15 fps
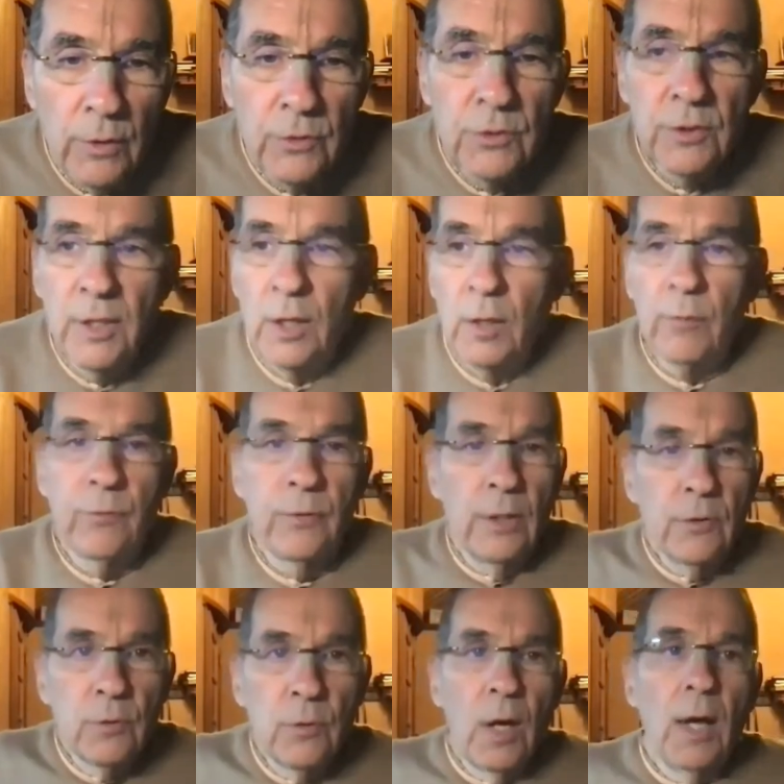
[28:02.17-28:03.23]
oneself,
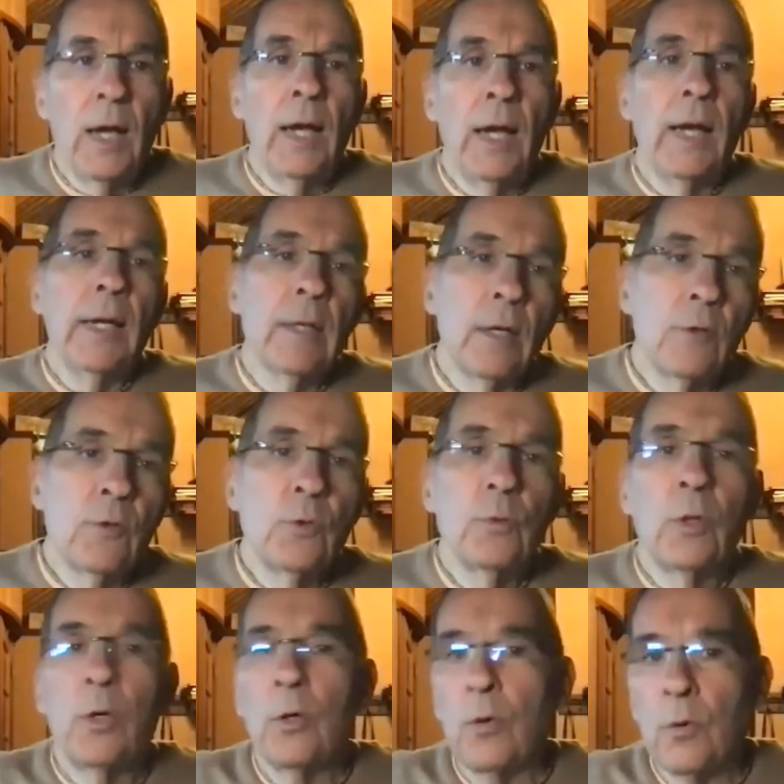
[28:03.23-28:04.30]
not too high, not too
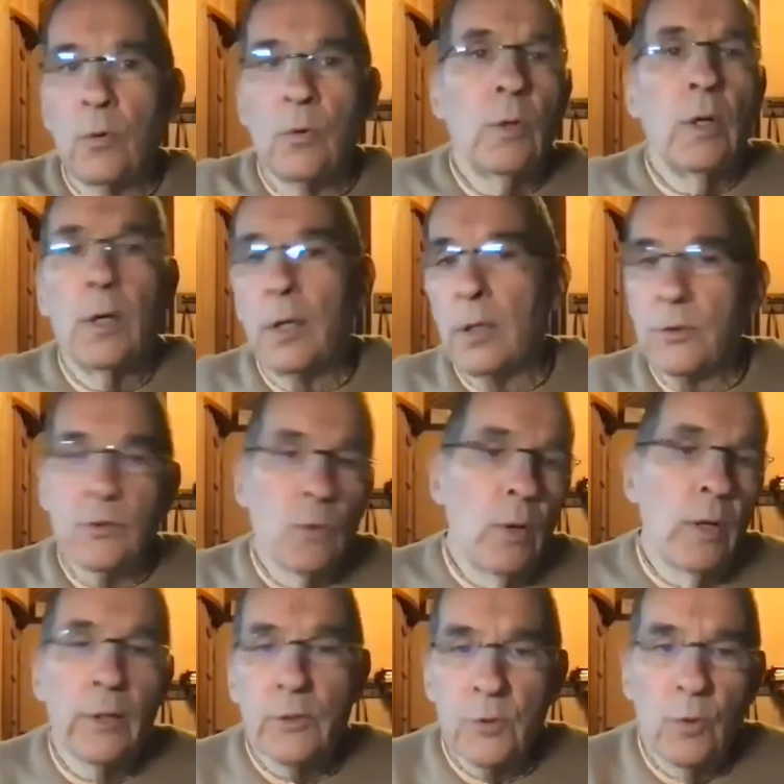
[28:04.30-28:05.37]
low, so
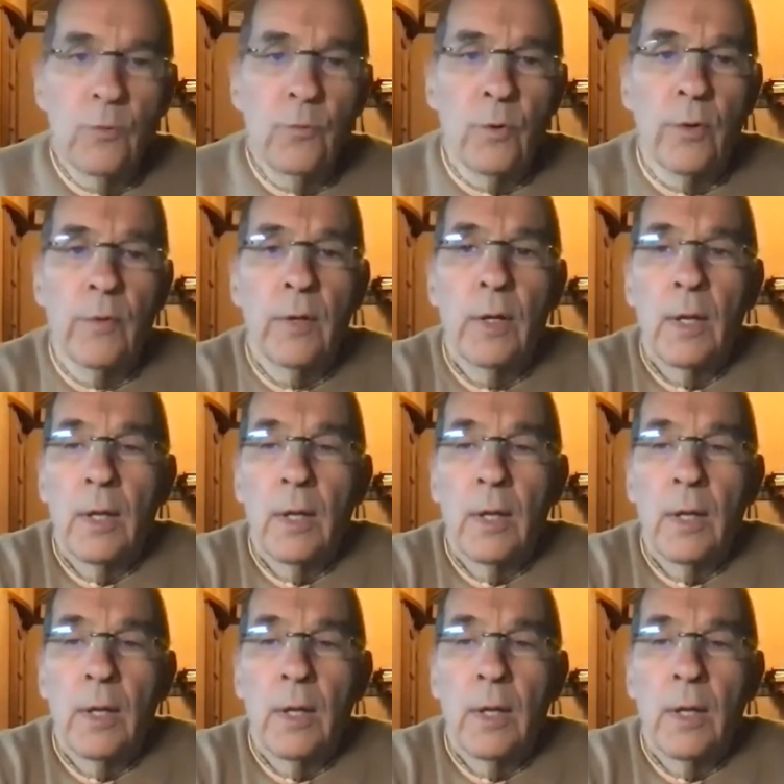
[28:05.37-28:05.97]
on and so forth.